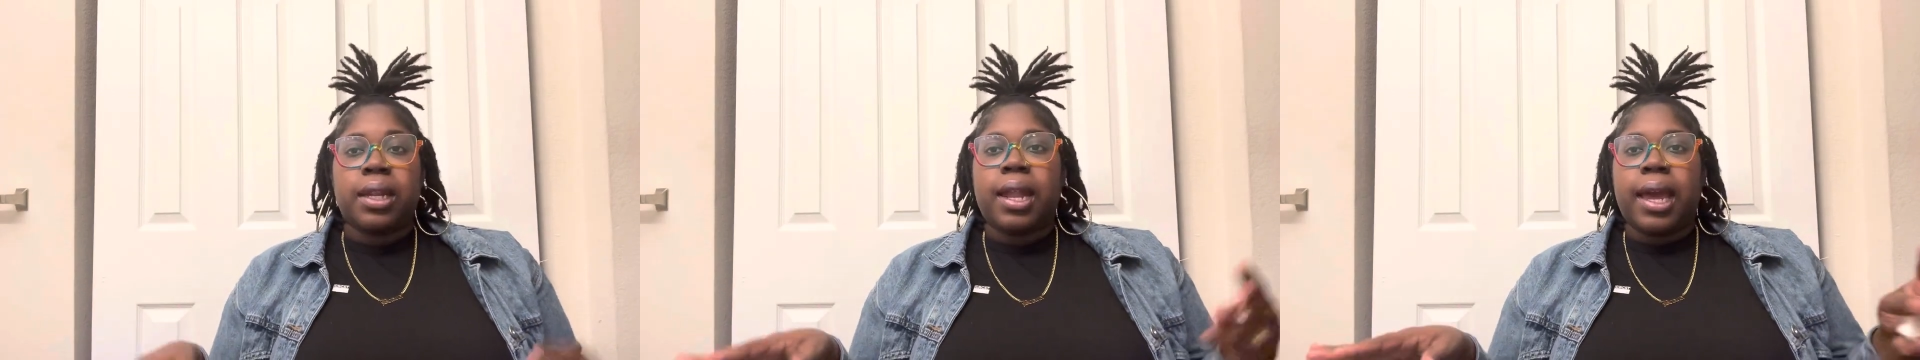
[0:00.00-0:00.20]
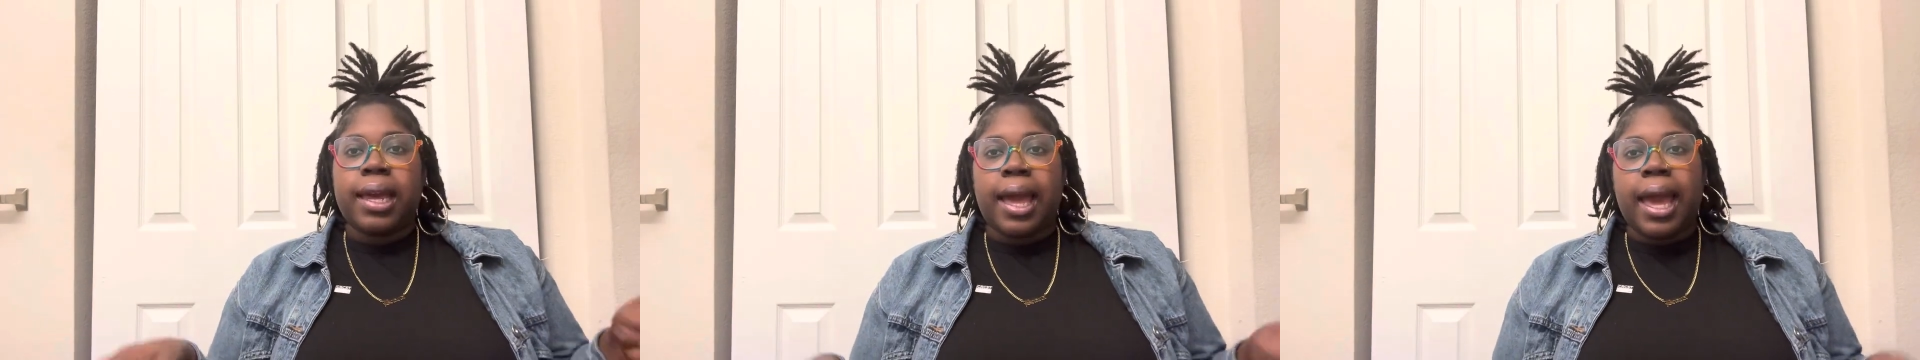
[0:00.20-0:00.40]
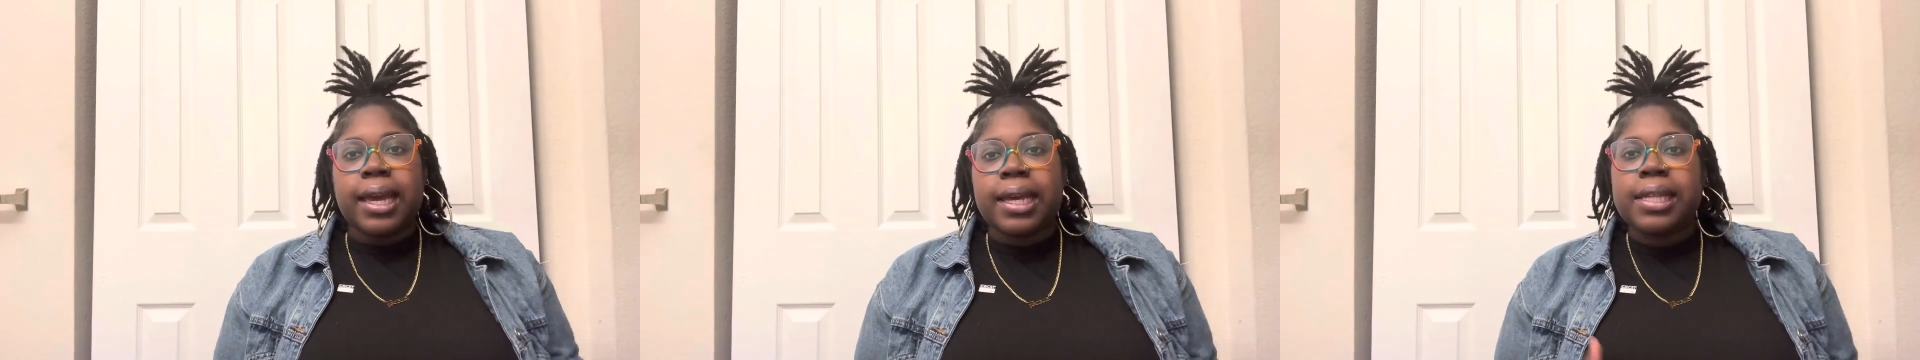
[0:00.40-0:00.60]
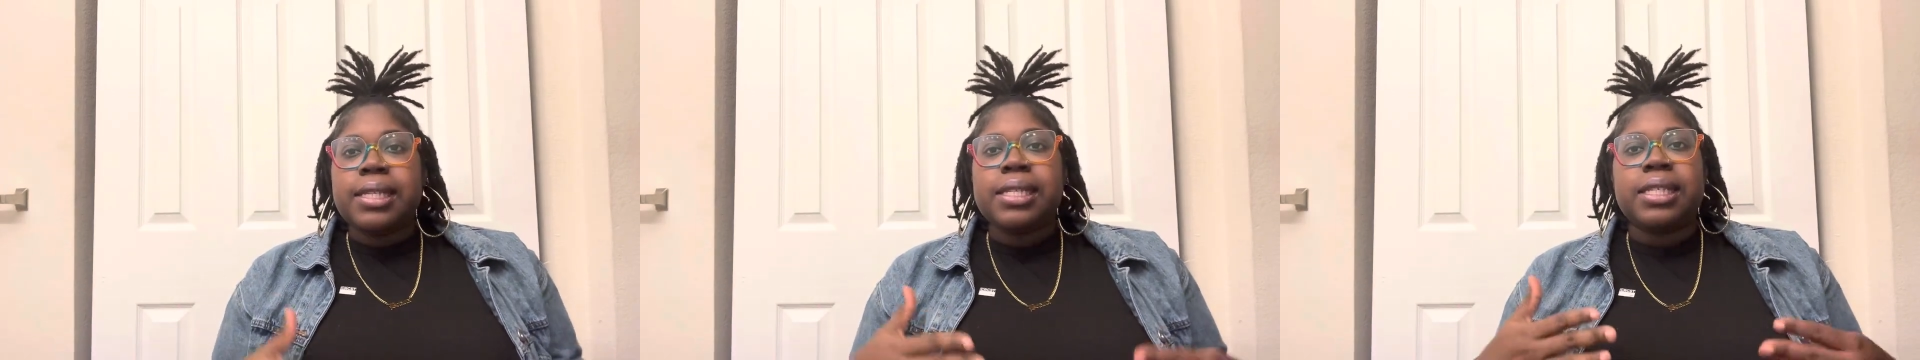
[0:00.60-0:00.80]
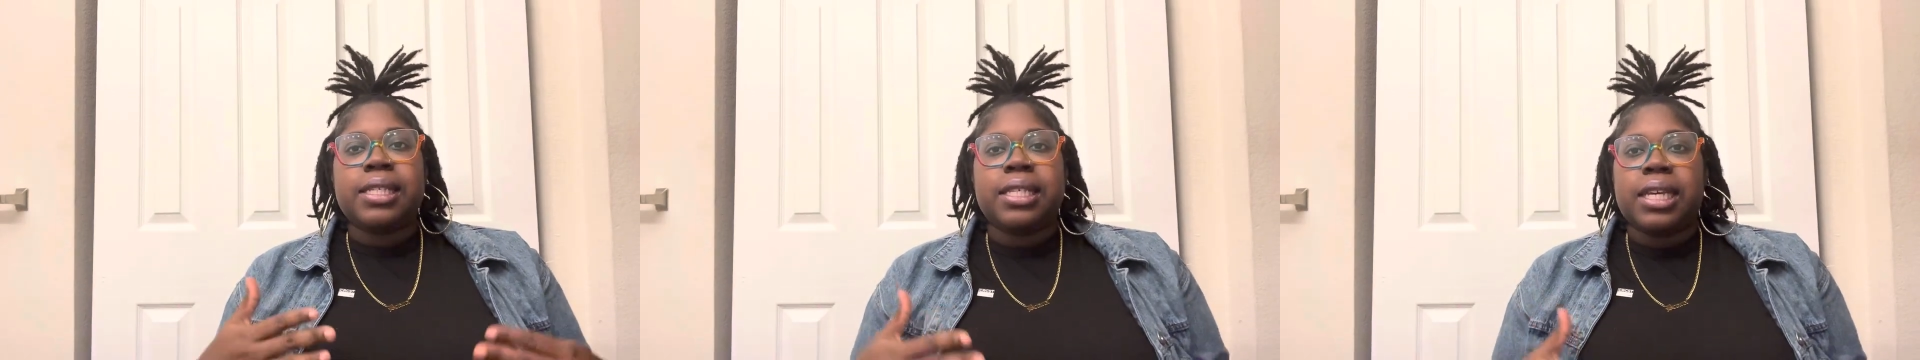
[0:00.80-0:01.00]
like I get
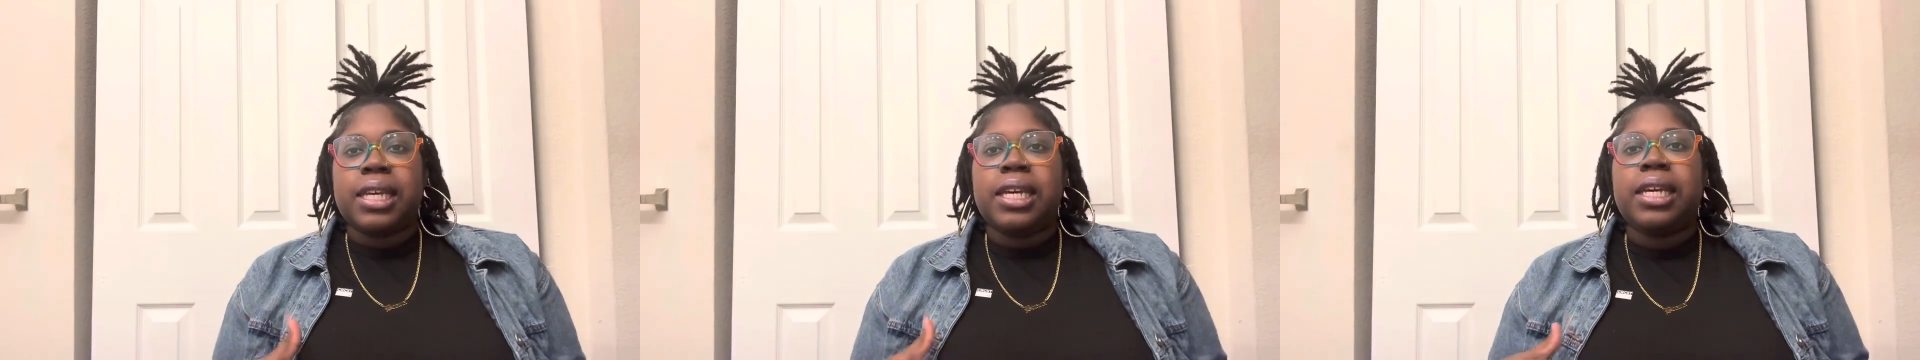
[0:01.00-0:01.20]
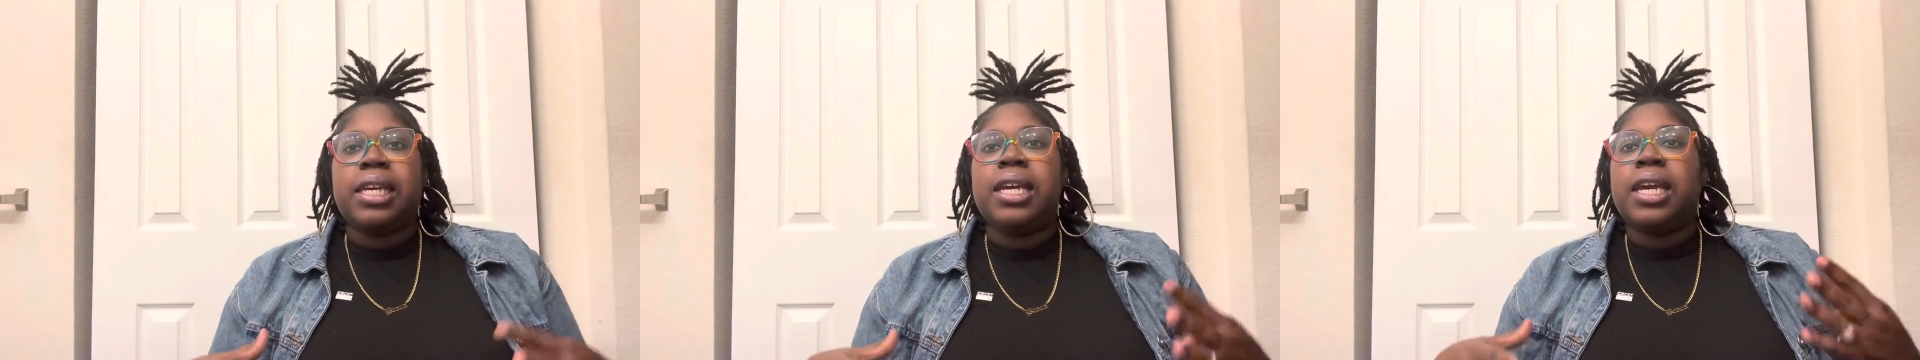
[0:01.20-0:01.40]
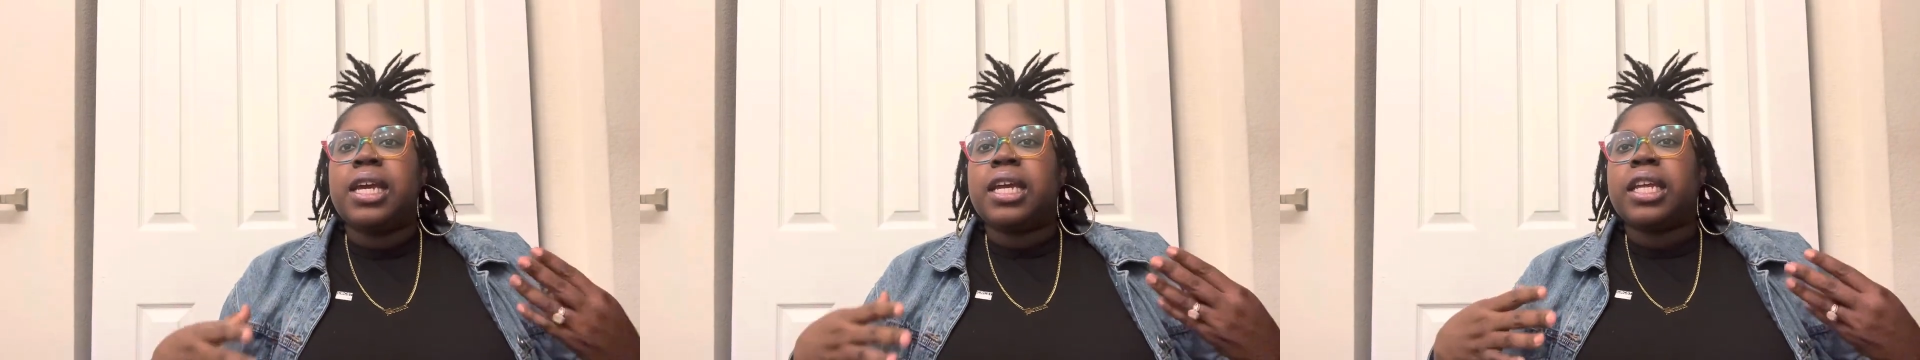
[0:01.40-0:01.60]
to see